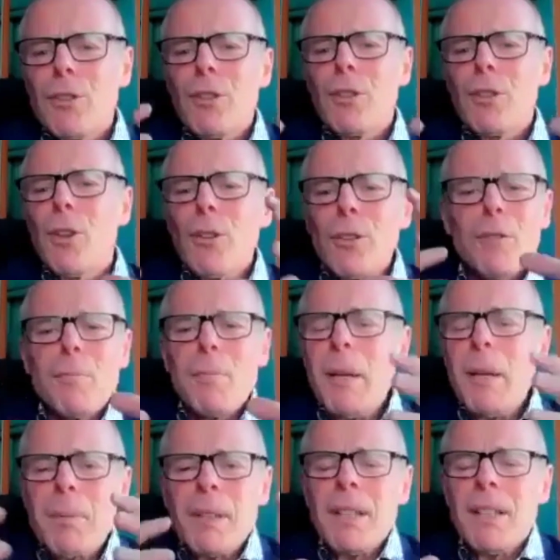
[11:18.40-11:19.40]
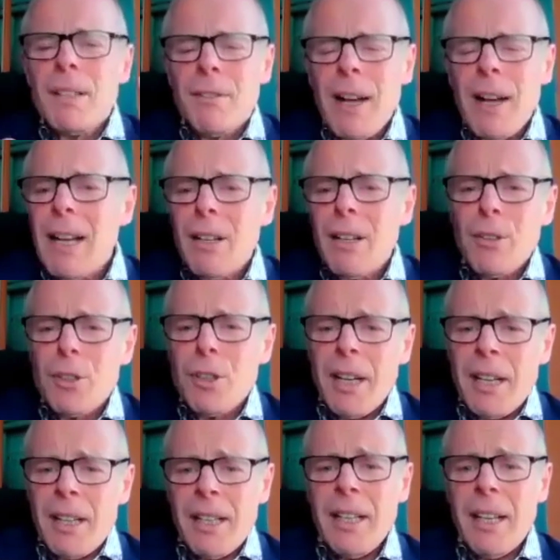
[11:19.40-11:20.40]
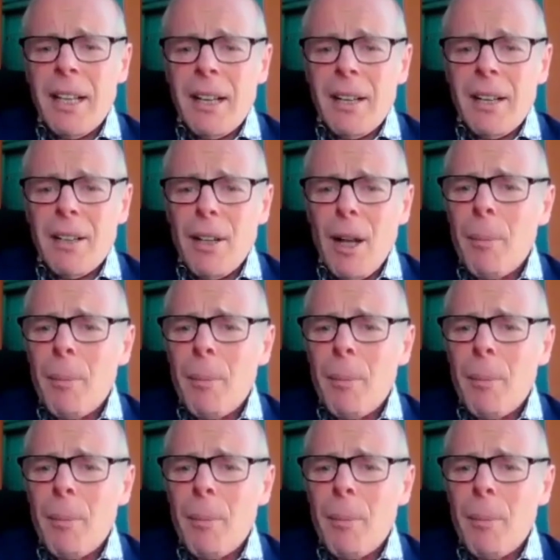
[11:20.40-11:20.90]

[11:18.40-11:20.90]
there's lots of people in the value chain here.